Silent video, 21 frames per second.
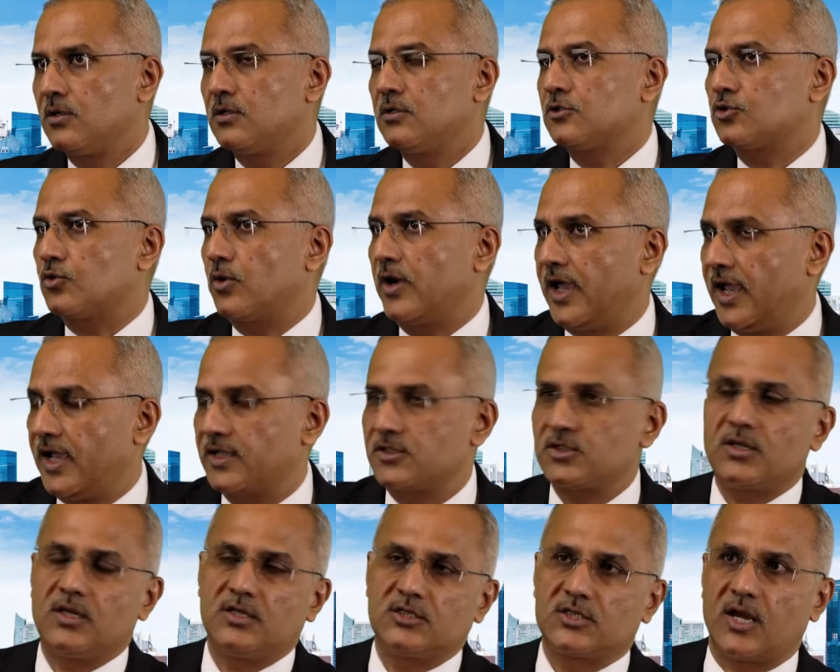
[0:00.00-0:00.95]
So
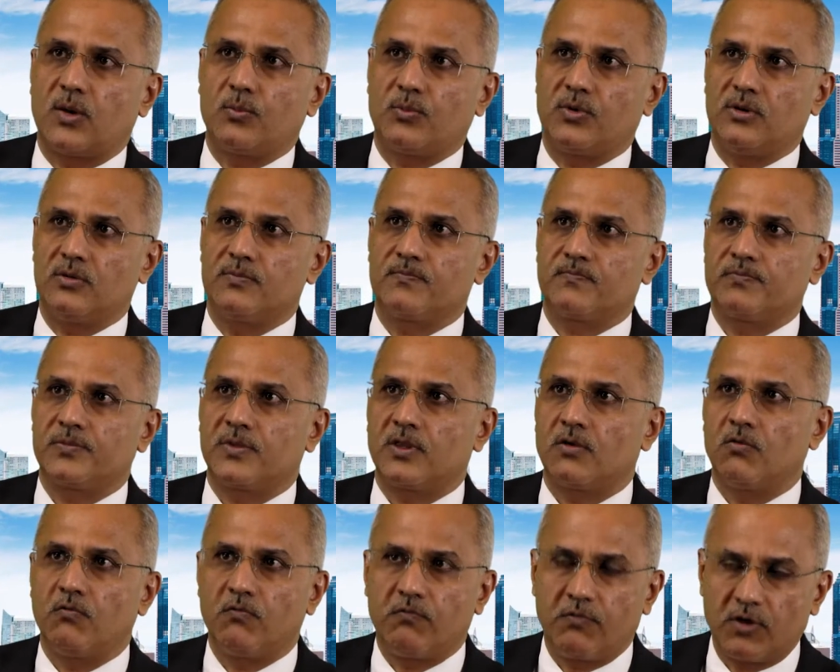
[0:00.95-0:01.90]
as an example,
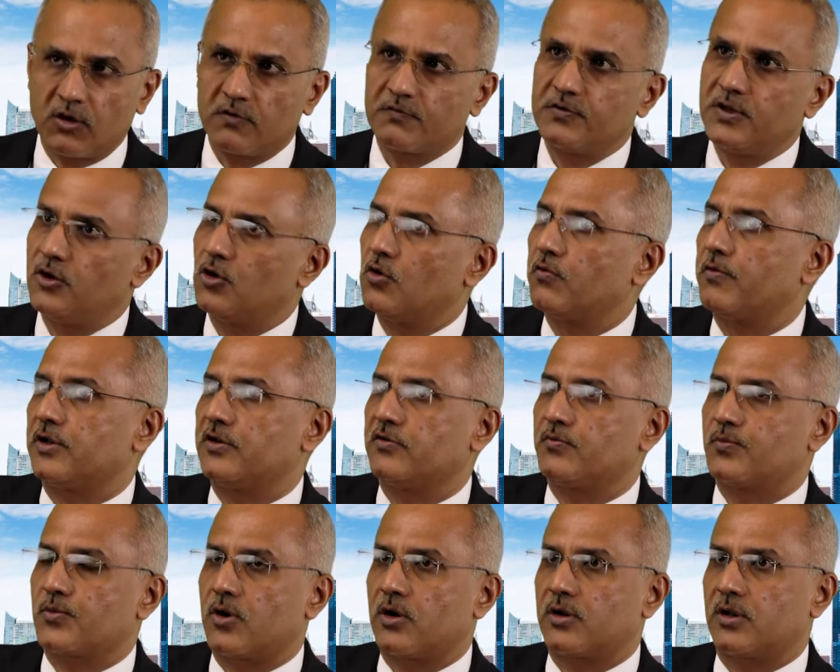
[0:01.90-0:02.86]
one of the
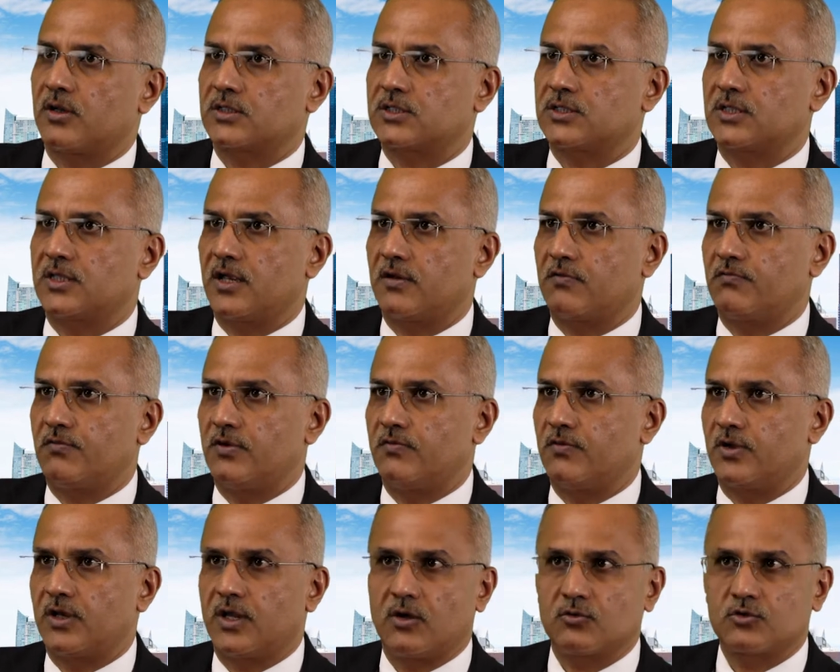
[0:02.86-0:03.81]
innovative products that
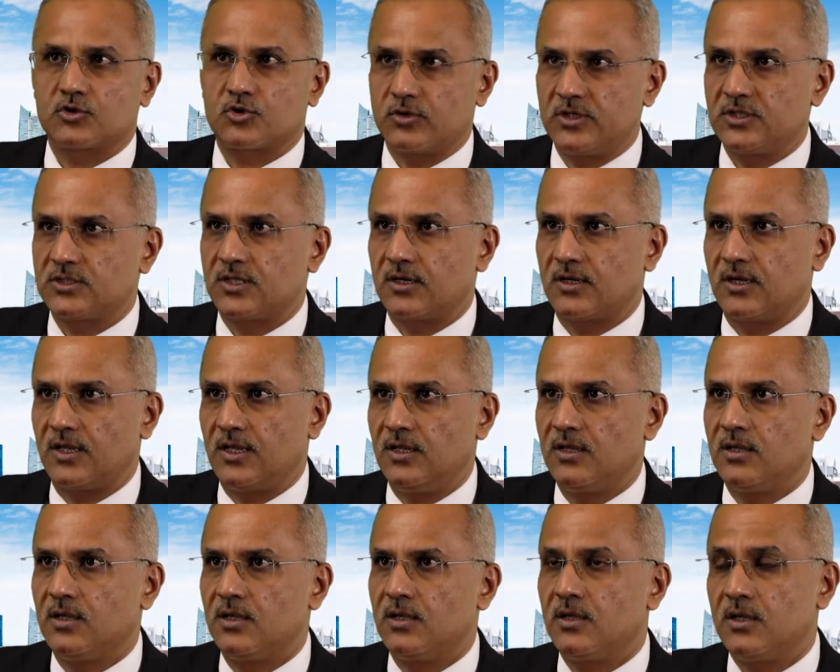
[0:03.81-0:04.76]
we've announced
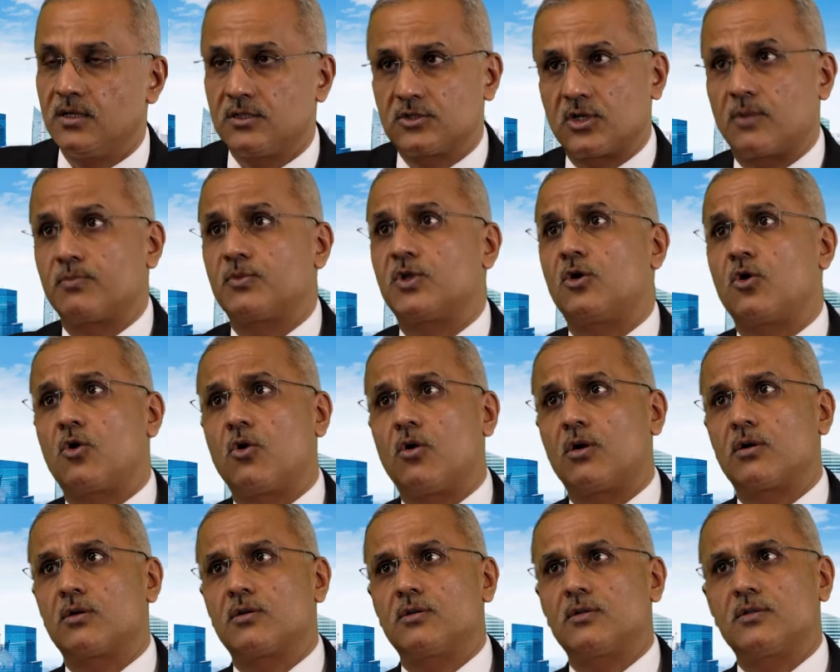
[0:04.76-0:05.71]
recently is something
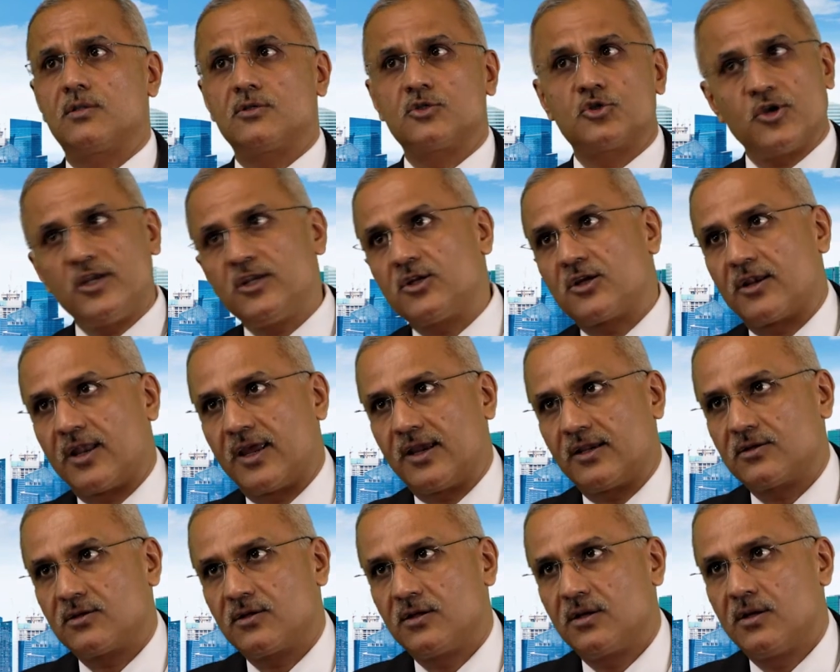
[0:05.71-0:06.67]
called the Street
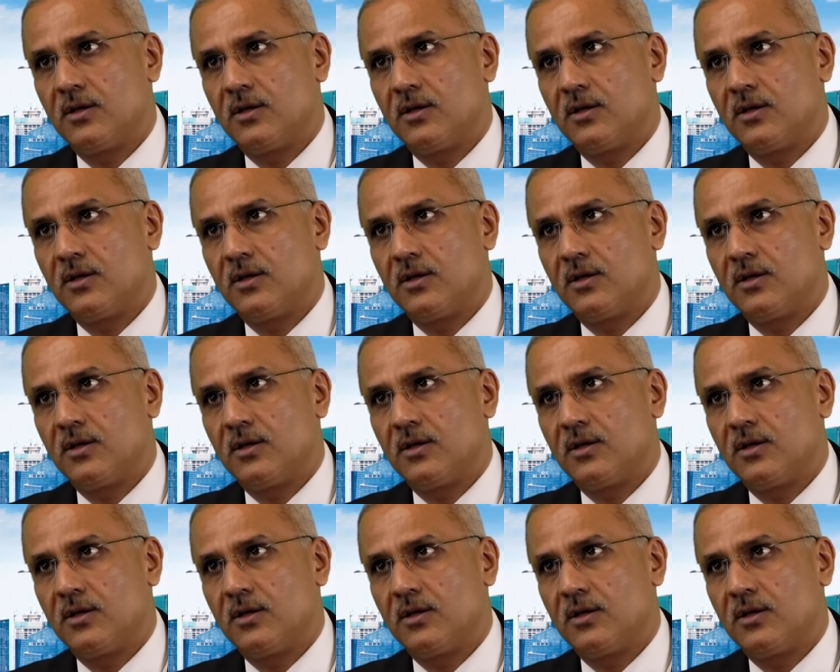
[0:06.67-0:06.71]
Connect.